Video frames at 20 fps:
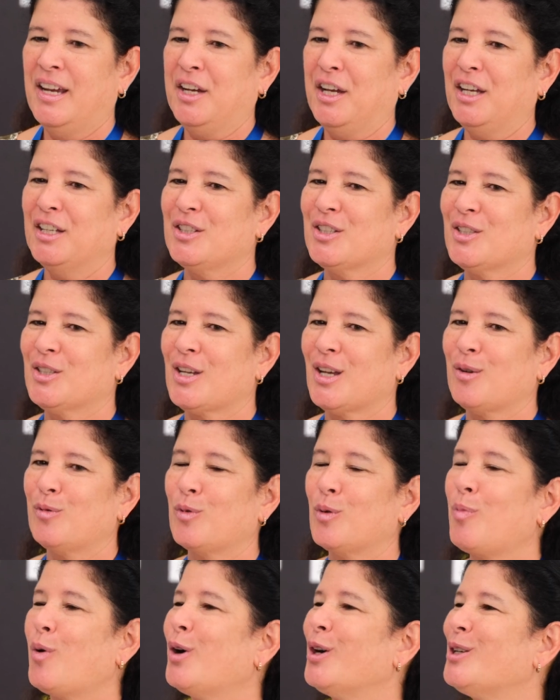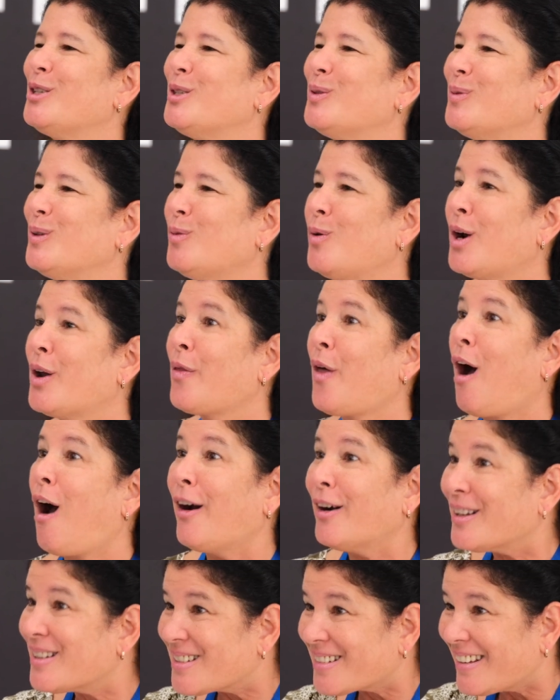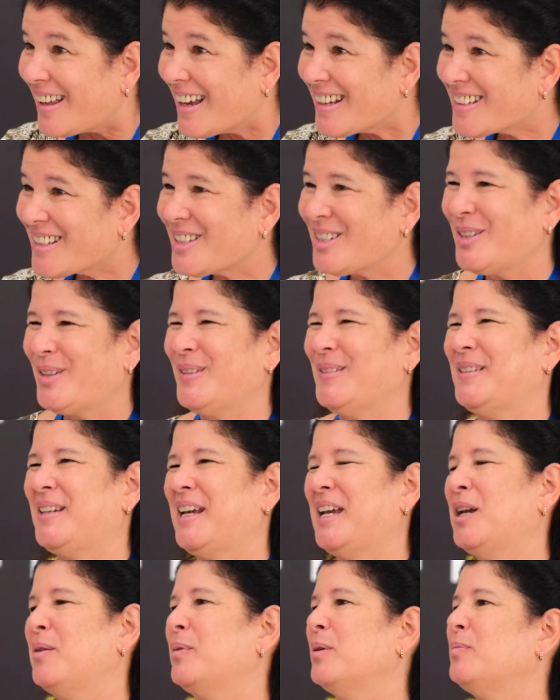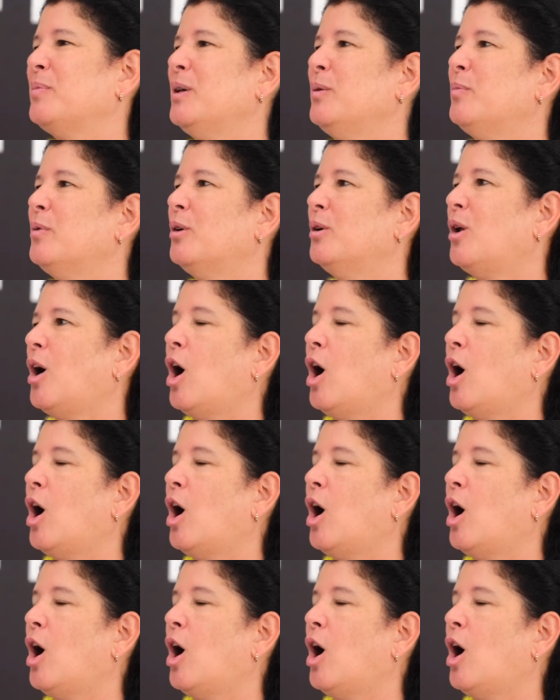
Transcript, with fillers: it's uh, reported to be one of the hardest classes you can take, but people